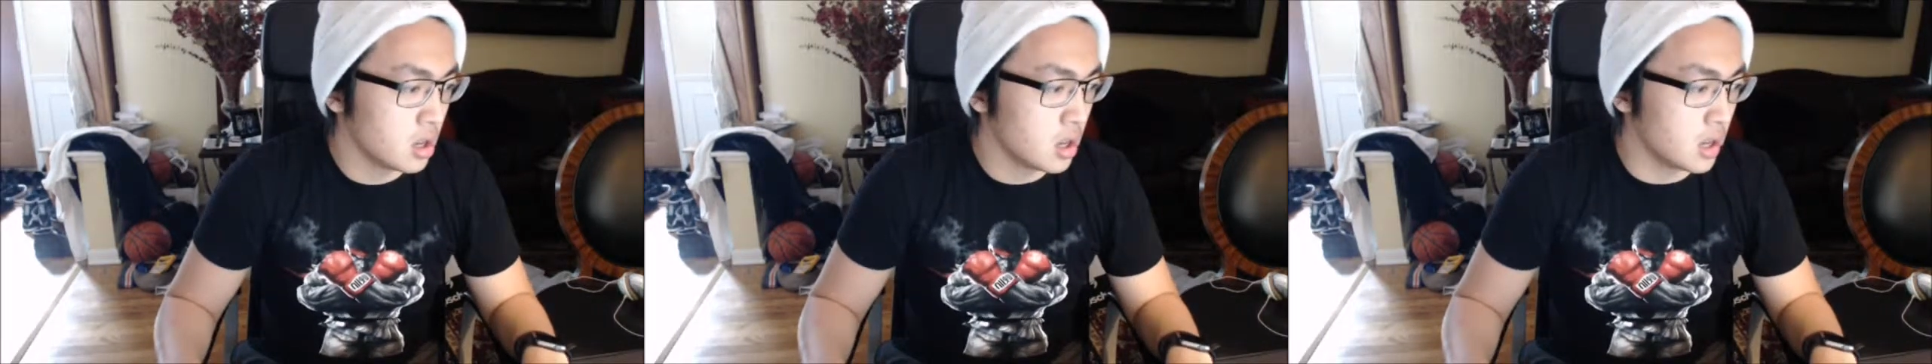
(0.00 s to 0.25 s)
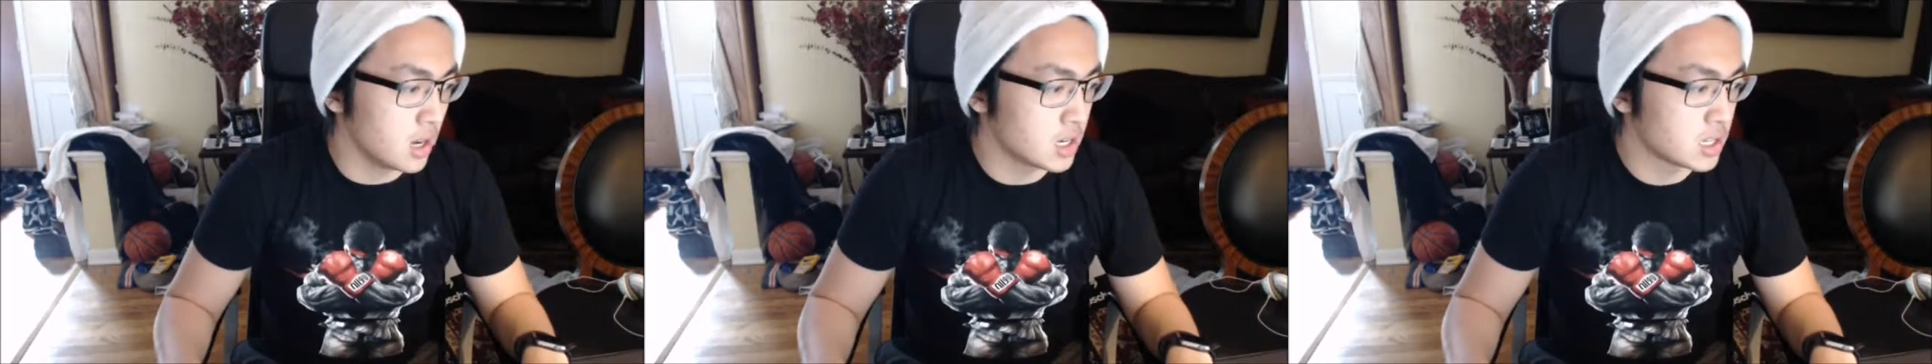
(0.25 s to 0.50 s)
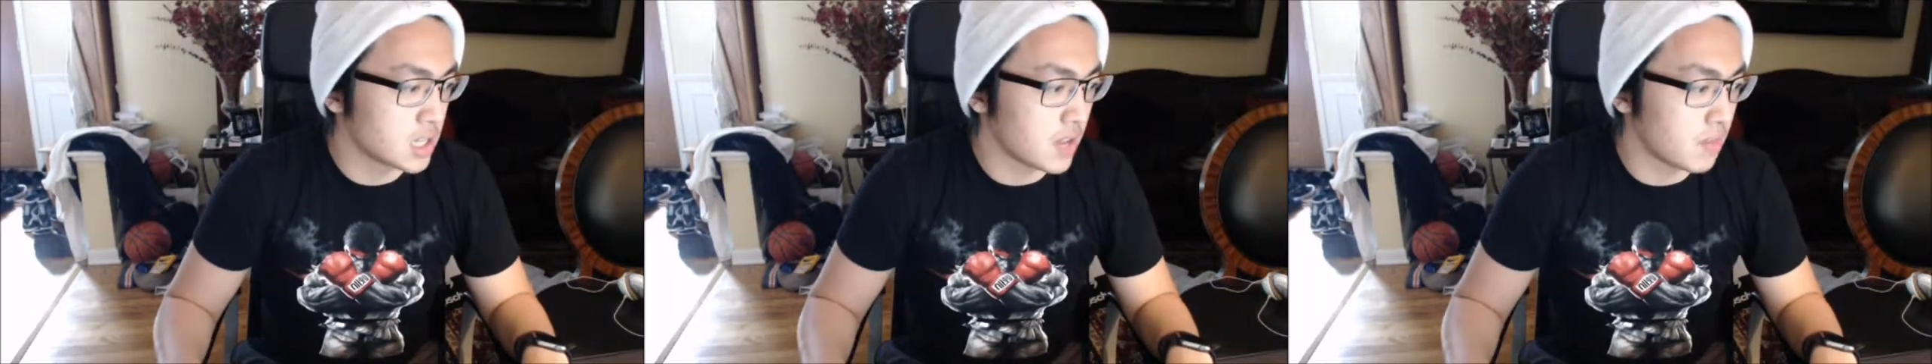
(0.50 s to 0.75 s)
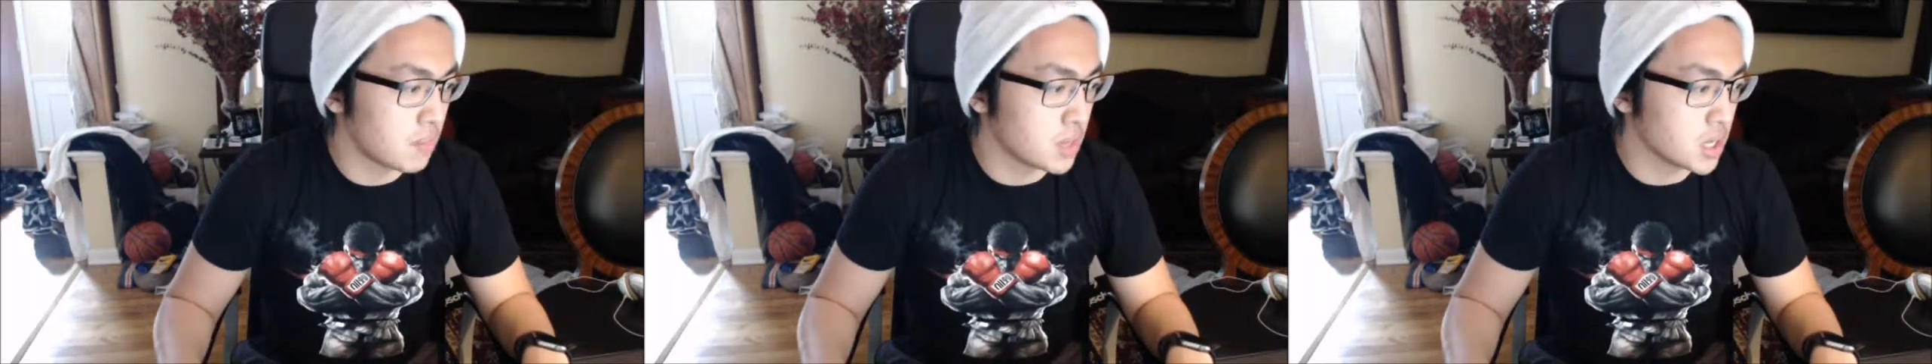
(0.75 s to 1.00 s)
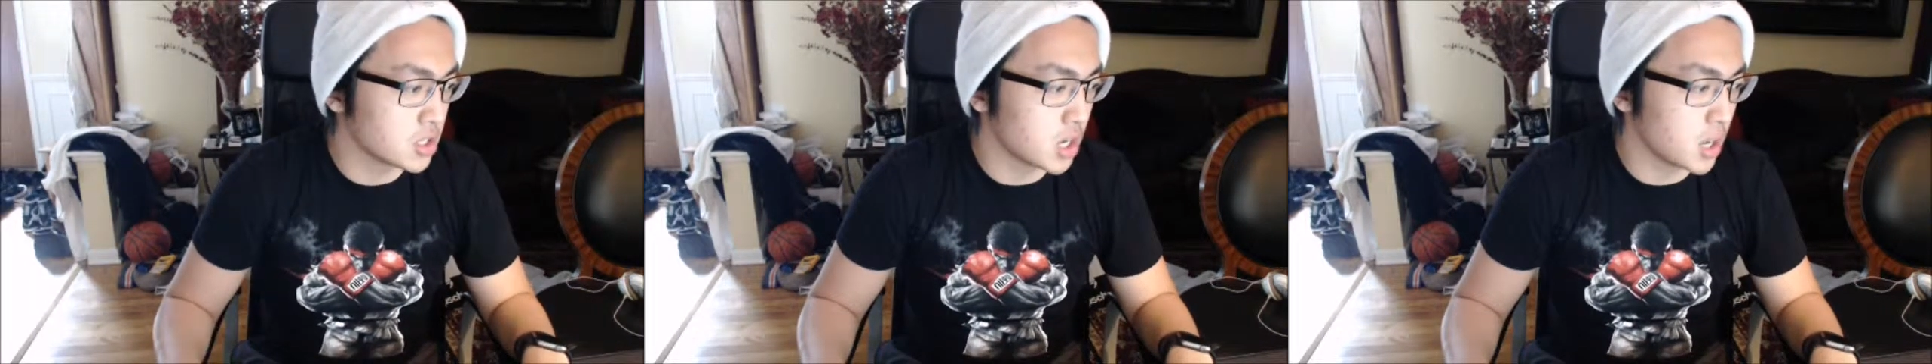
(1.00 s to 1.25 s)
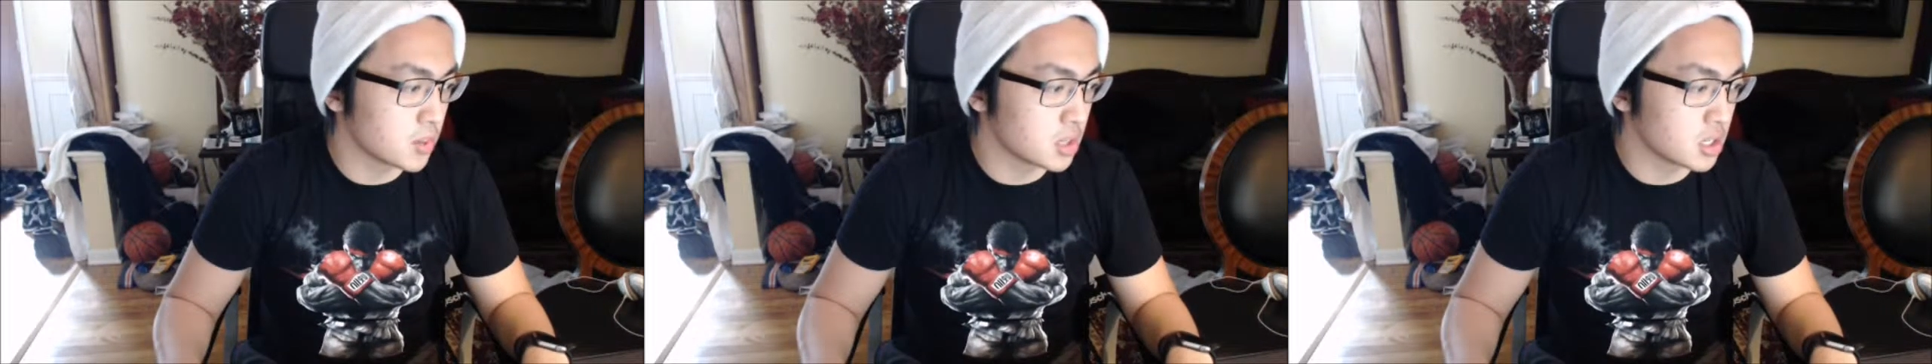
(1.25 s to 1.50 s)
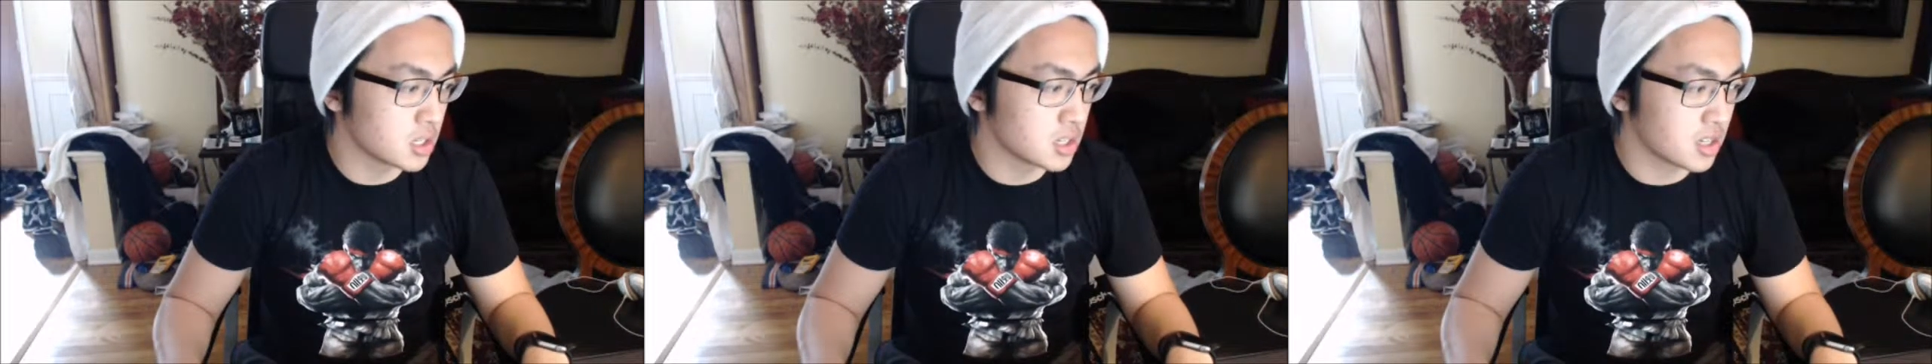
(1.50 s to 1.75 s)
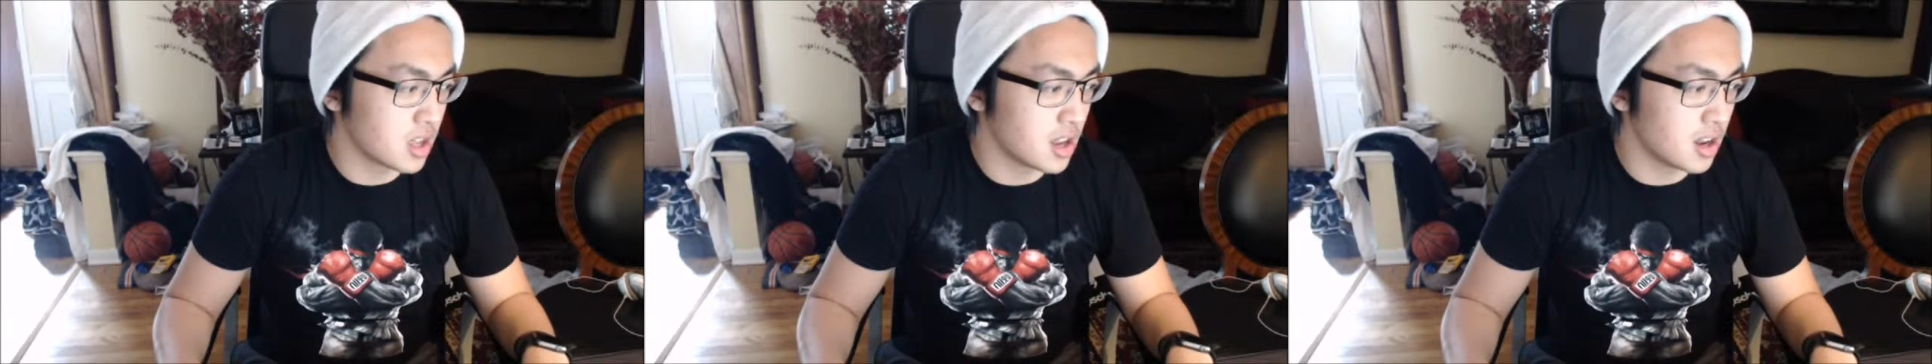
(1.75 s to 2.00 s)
and it does have a beat drop, so just